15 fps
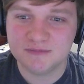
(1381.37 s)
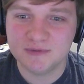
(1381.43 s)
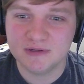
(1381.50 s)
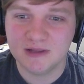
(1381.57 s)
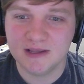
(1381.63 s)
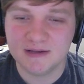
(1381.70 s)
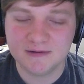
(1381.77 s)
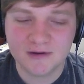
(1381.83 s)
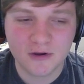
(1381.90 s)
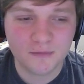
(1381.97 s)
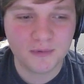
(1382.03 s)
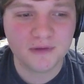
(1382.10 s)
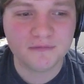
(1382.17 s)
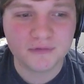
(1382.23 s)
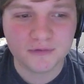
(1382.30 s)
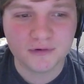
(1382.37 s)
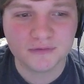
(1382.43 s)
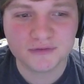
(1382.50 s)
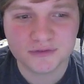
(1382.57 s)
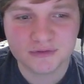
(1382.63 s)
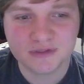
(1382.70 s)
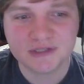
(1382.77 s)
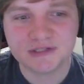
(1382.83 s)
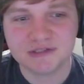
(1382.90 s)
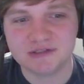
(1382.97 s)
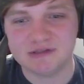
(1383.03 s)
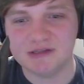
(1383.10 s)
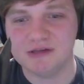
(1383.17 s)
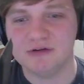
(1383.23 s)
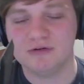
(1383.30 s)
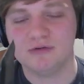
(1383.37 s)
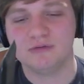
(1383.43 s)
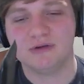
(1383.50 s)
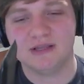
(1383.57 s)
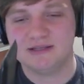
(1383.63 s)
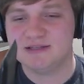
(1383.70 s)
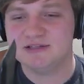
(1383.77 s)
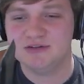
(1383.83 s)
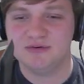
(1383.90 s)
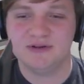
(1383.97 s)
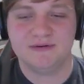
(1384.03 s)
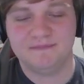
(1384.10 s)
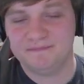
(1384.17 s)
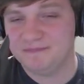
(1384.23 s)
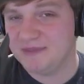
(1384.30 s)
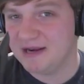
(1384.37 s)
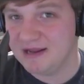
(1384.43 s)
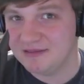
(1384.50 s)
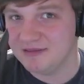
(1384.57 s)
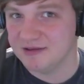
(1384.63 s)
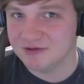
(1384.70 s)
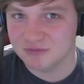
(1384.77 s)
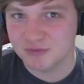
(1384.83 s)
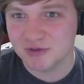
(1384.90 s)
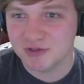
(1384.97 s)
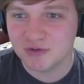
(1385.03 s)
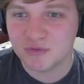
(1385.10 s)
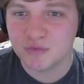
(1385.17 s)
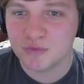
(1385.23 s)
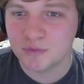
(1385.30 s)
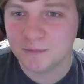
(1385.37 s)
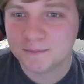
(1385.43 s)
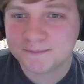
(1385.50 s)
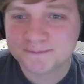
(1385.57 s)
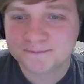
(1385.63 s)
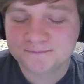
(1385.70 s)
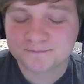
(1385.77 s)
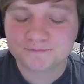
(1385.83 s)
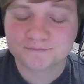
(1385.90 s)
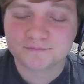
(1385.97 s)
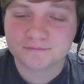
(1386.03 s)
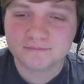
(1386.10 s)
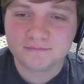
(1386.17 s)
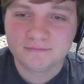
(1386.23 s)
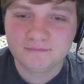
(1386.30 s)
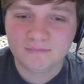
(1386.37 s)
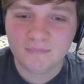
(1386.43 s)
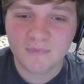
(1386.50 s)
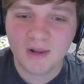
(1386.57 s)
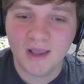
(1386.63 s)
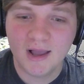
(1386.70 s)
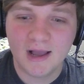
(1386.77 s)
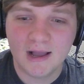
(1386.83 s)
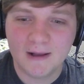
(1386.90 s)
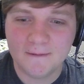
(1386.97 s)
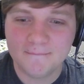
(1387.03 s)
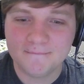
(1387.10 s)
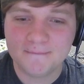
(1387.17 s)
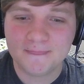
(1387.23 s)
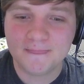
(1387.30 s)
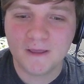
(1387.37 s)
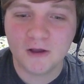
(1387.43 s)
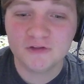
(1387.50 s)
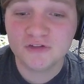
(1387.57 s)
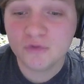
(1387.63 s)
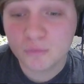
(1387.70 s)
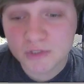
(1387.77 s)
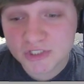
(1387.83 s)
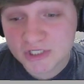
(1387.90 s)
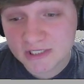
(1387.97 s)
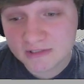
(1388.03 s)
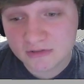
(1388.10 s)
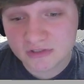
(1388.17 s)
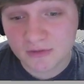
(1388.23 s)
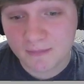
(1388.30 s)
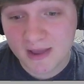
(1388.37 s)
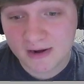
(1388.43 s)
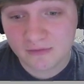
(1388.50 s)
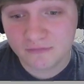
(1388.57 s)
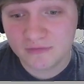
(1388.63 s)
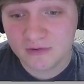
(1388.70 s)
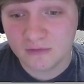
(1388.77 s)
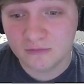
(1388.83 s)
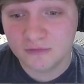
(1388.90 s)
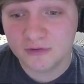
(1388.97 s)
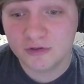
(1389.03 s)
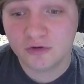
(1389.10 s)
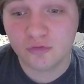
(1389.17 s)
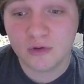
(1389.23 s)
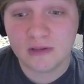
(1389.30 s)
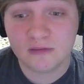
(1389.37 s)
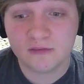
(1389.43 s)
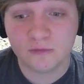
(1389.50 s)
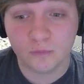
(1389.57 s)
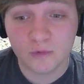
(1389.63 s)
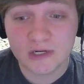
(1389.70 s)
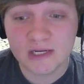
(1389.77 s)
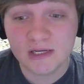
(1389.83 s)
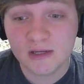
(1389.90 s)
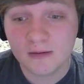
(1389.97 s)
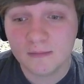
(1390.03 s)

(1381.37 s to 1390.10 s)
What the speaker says: like, nope, if you don't do this, then you don't get to do it. And I think is really cool. Also, when she enters the battlefield, create 3